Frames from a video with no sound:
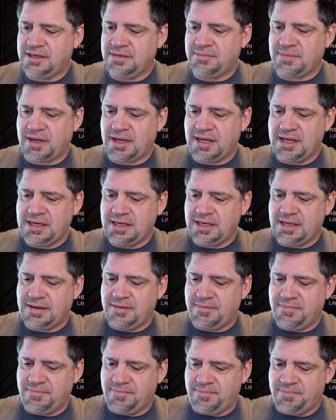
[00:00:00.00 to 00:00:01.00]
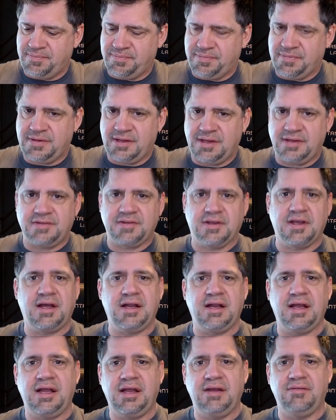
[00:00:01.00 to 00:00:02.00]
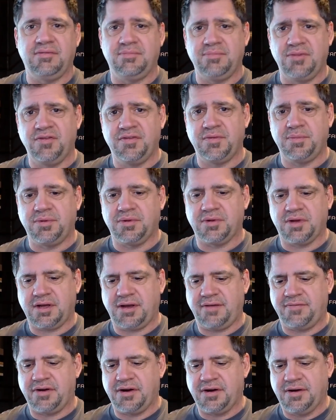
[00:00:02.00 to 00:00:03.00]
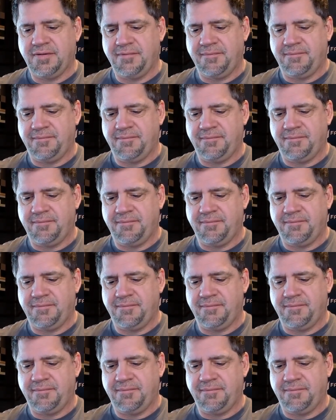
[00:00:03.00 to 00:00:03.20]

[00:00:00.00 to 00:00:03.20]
Behind it, it's got a removable cover,